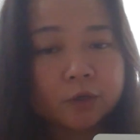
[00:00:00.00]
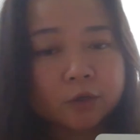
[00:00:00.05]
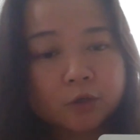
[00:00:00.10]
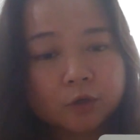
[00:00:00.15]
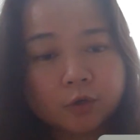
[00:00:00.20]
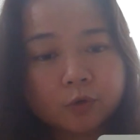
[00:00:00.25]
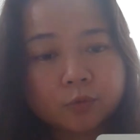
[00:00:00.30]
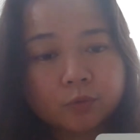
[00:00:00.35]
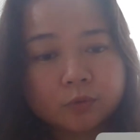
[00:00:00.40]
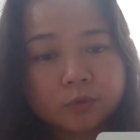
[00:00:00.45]
It can
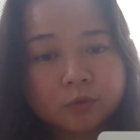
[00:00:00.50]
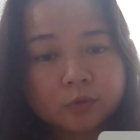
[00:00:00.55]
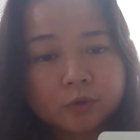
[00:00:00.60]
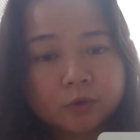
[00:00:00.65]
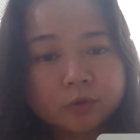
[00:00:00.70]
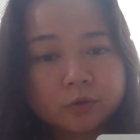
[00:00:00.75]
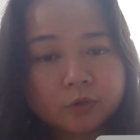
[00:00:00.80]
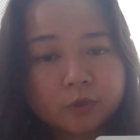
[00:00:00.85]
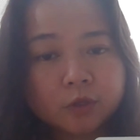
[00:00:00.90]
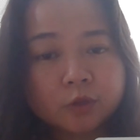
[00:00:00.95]
go
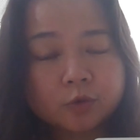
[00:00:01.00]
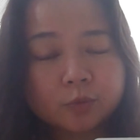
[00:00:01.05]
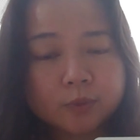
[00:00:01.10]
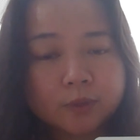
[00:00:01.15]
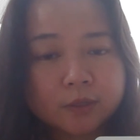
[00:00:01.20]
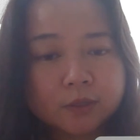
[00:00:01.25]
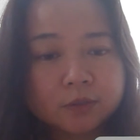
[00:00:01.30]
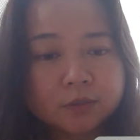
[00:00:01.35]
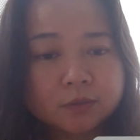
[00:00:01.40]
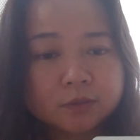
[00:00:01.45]
the other
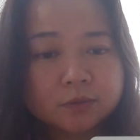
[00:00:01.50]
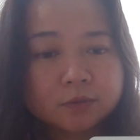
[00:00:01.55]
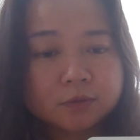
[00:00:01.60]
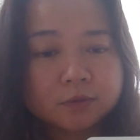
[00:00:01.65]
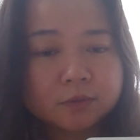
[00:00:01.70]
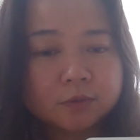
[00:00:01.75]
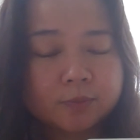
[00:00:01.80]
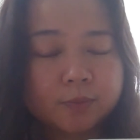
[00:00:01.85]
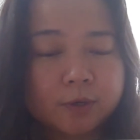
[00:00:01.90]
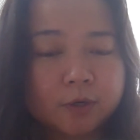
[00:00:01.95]
way,
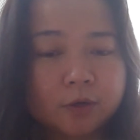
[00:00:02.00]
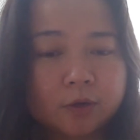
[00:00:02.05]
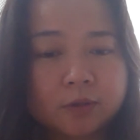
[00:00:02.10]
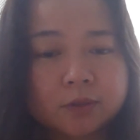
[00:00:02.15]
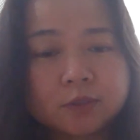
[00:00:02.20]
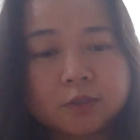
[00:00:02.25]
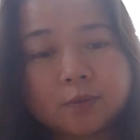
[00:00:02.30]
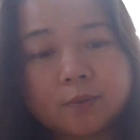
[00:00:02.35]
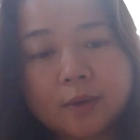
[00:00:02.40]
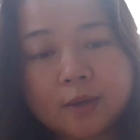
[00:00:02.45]
depending on